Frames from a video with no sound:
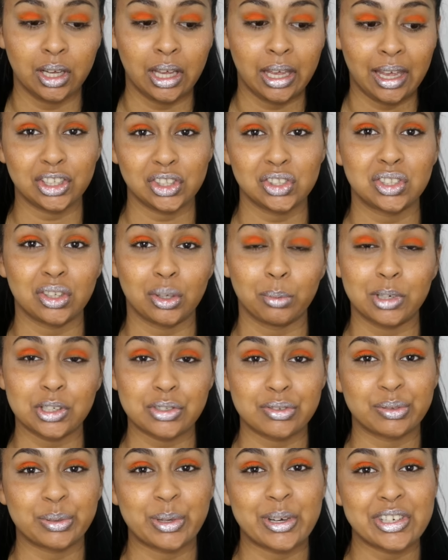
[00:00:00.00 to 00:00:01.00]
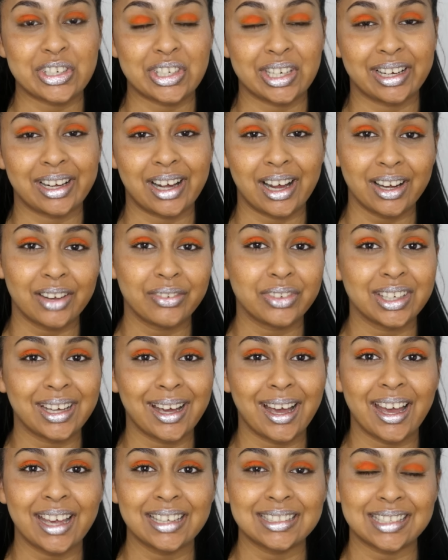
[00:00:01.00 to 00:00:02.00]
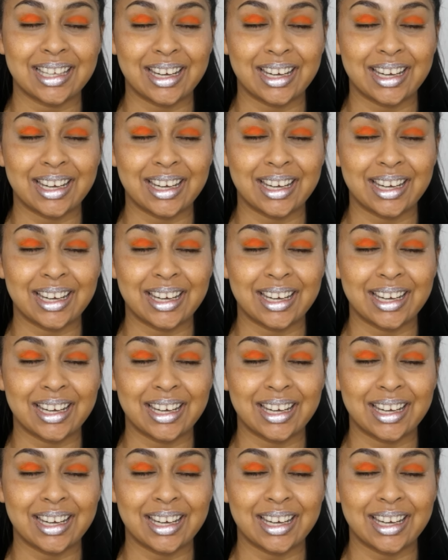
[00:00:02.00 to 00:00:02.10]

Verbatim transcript: Thank you so much for watching, I love you guys,